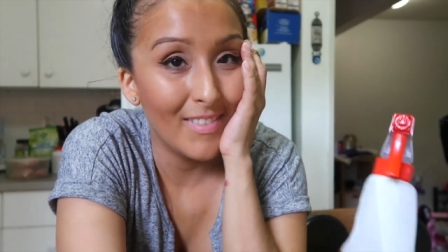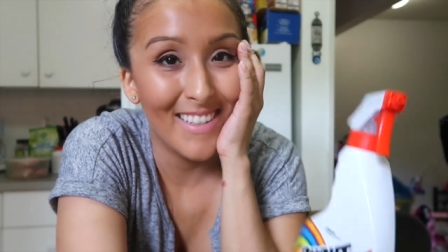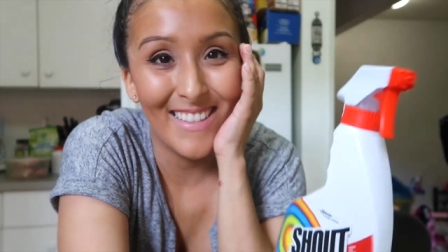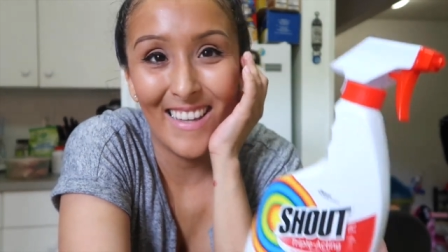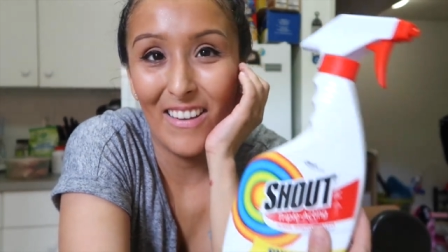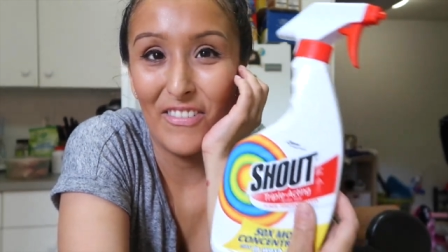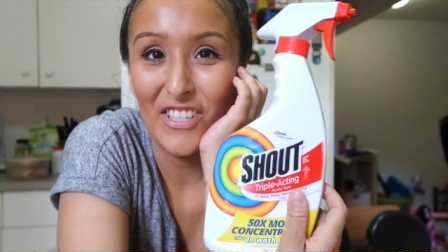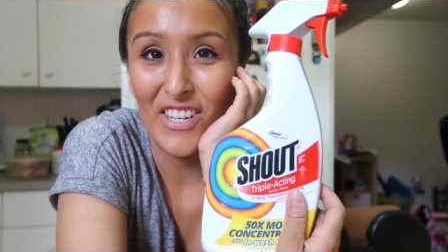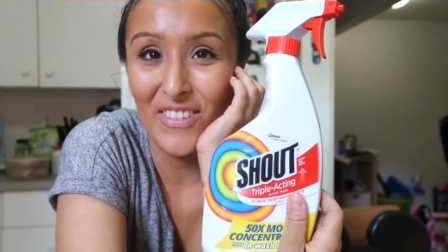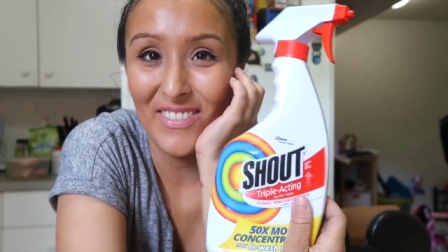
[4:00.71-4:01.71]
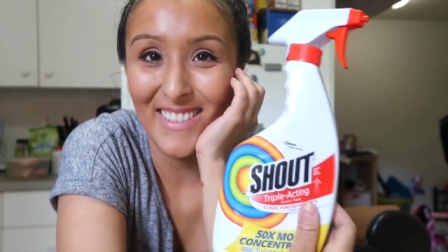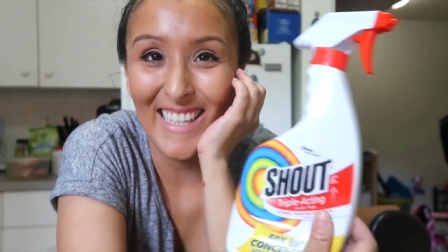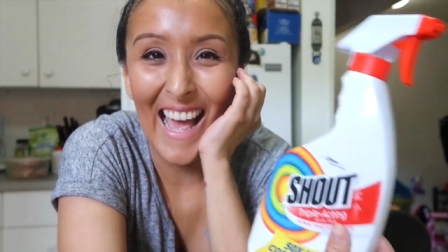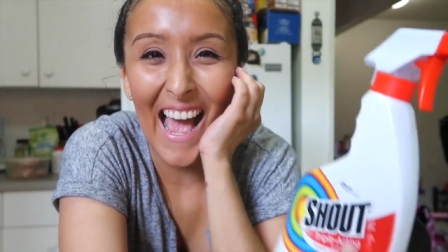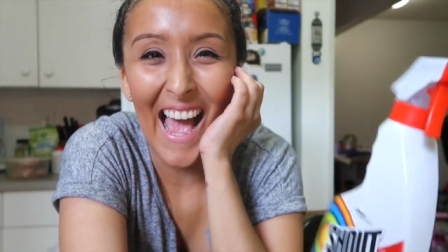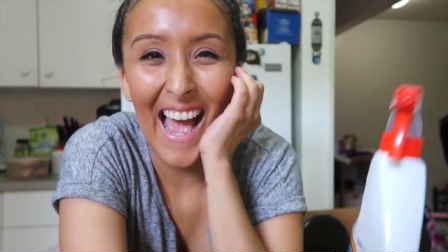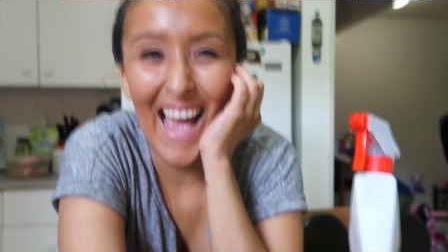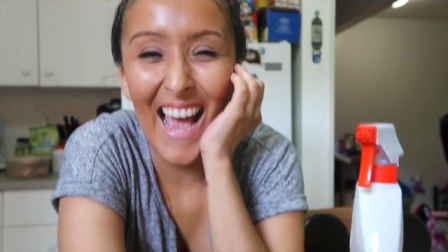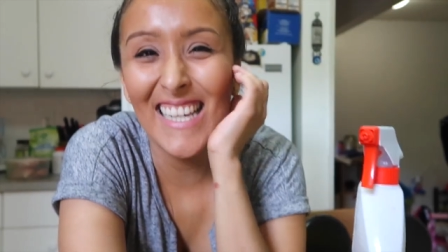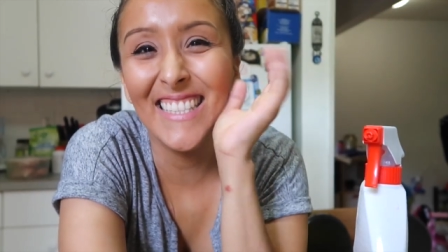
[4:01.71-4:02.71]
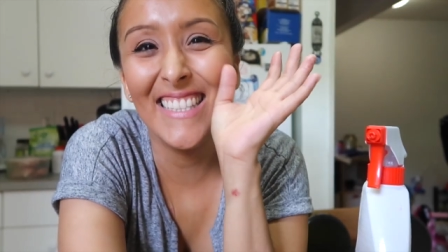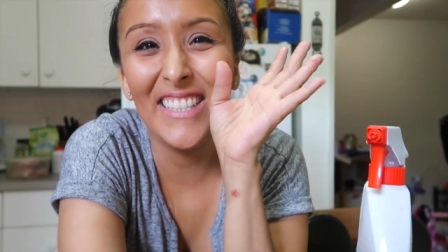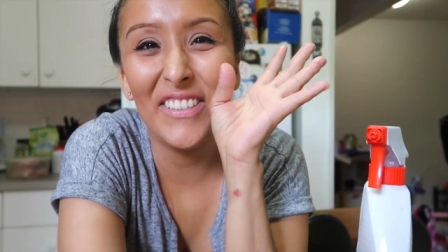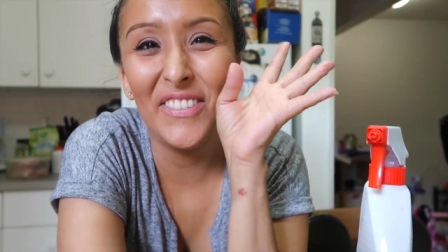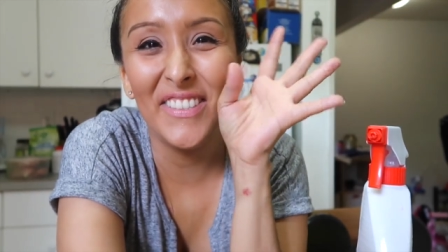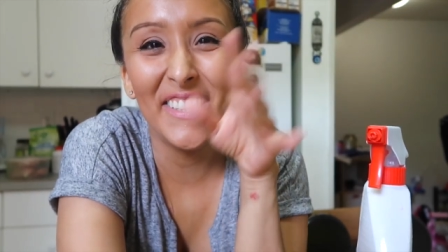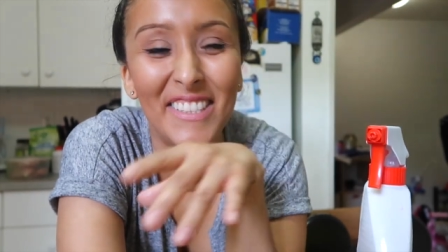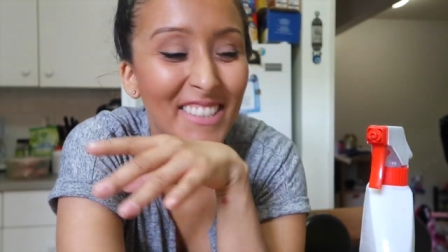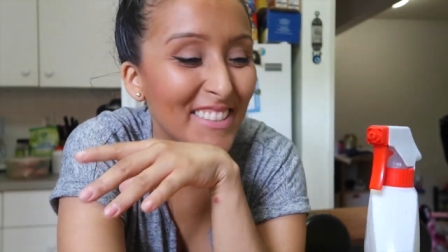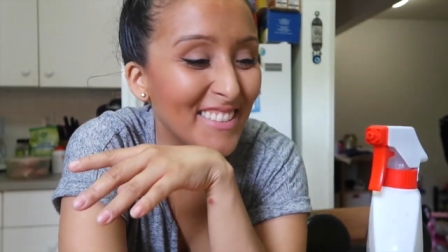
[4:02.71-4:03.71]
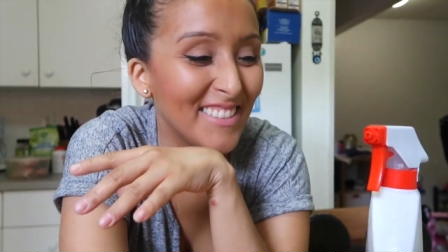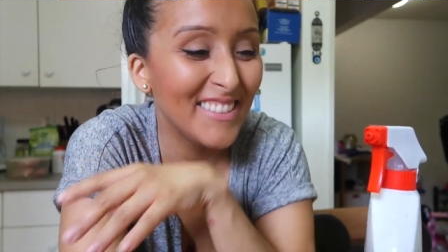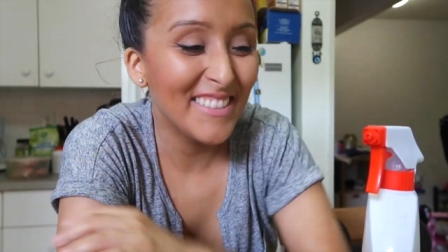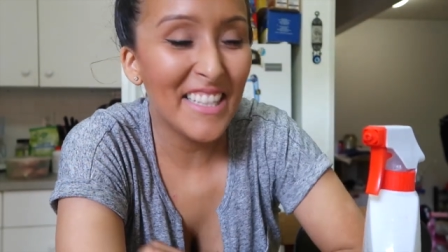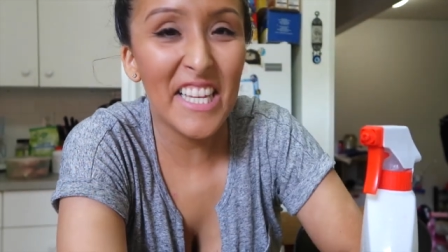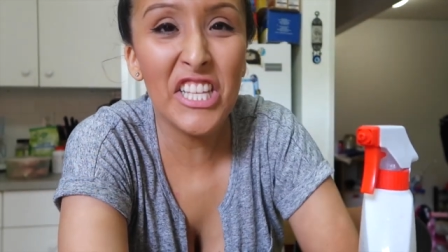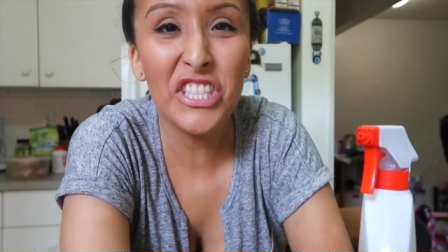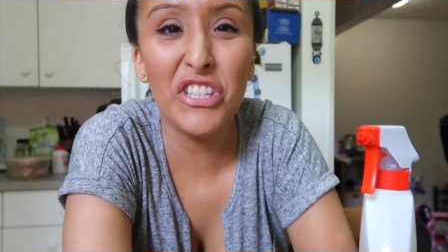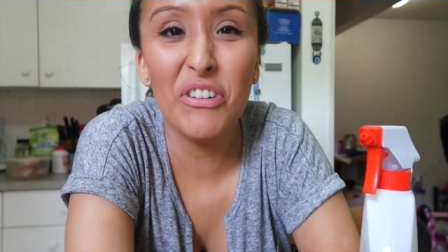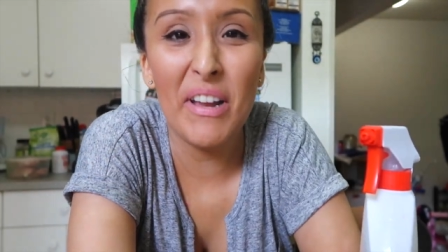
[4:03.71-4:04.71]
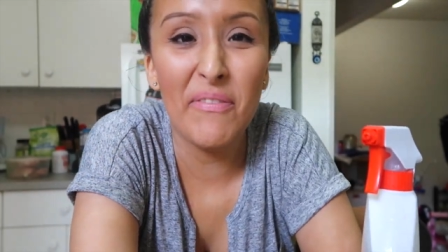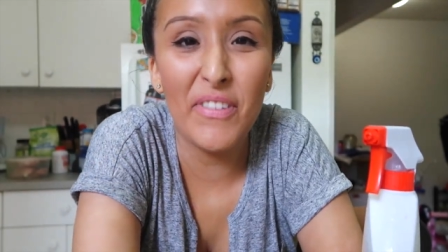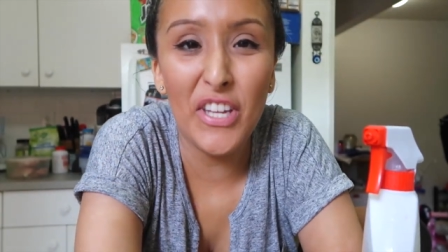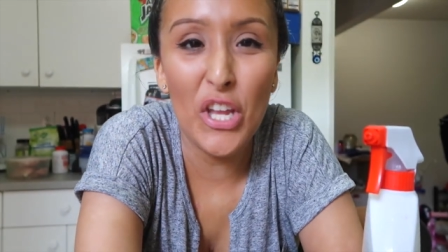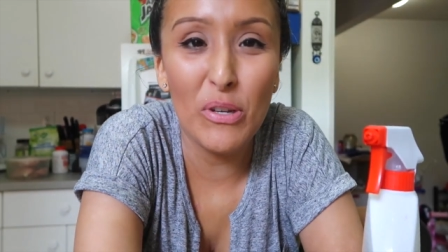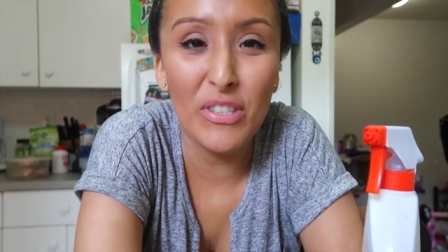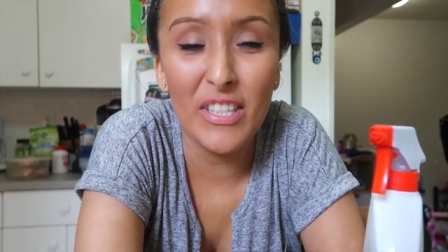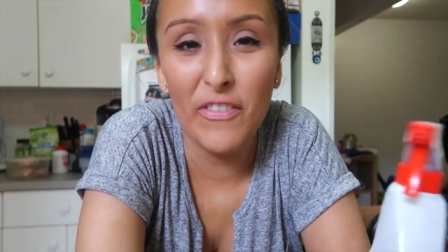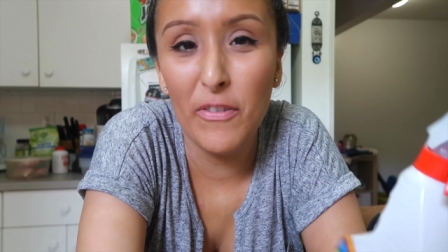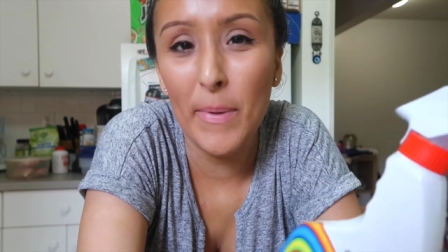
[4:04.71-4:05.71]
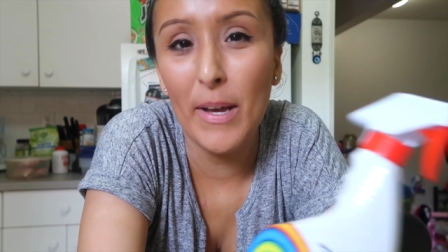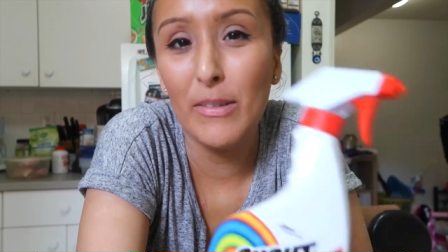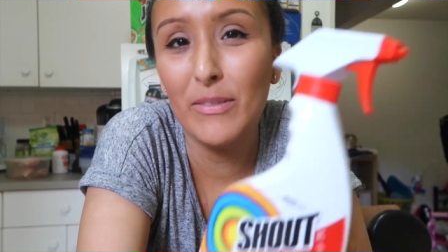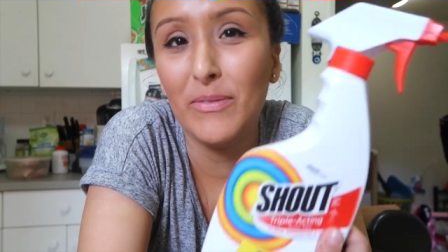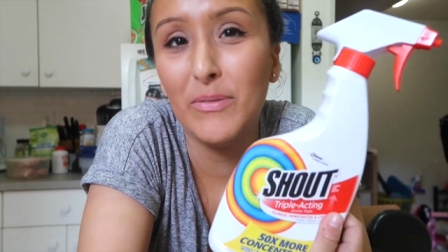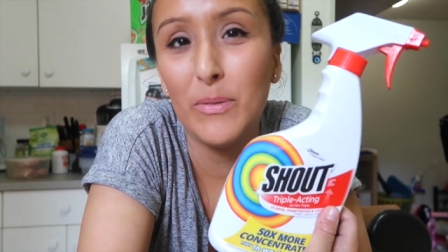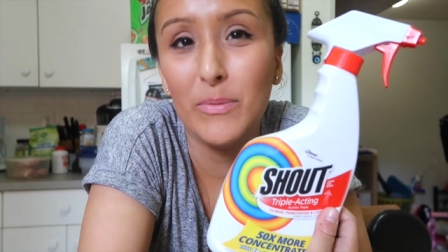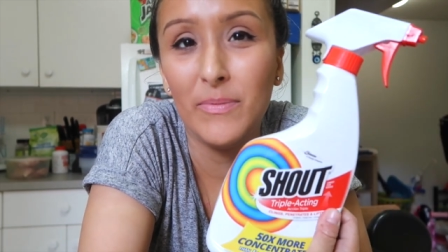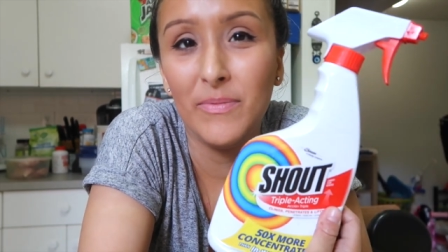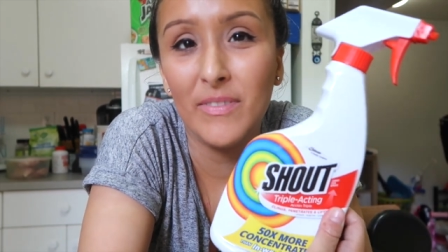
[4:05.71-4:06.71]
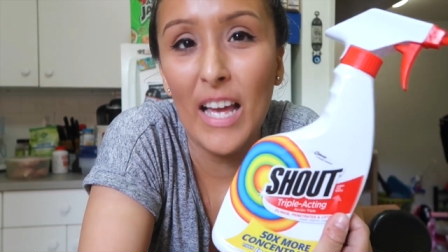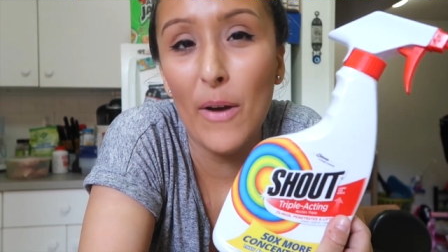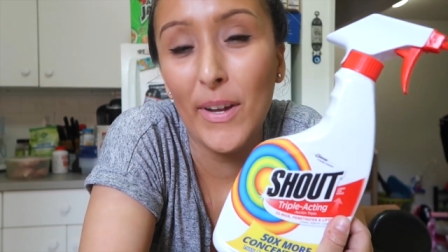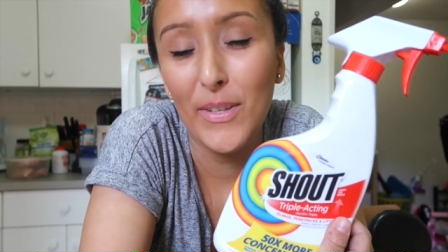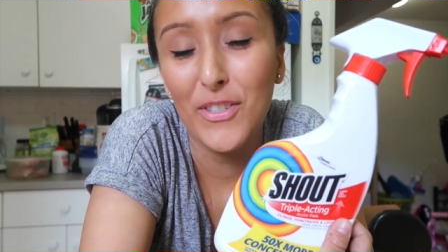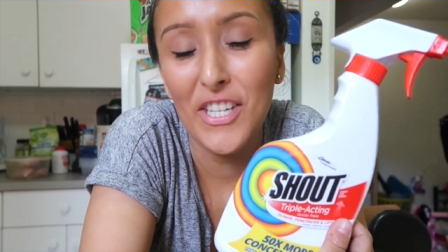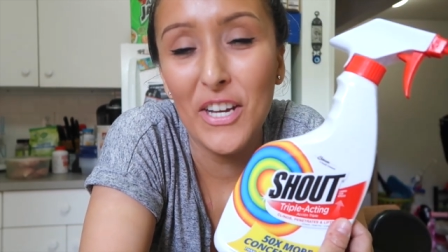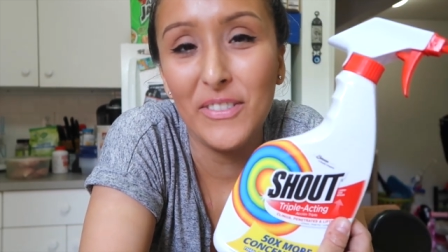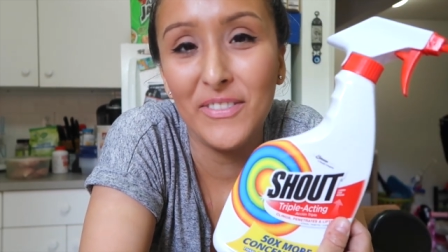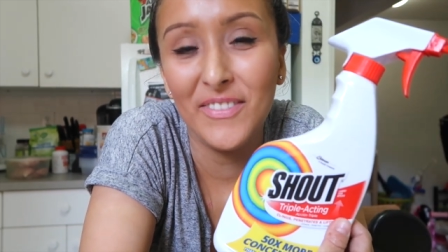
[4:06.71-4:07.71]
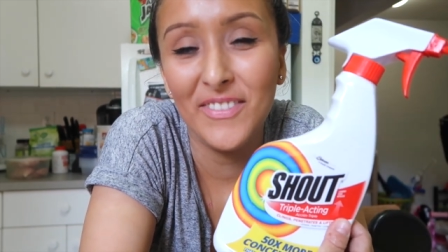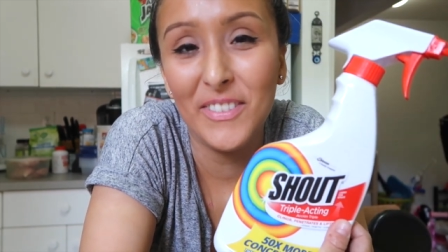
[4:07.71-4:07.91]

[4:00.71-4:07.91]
as I have shout. I just did a whole little Instagram video stuff about how I use shout.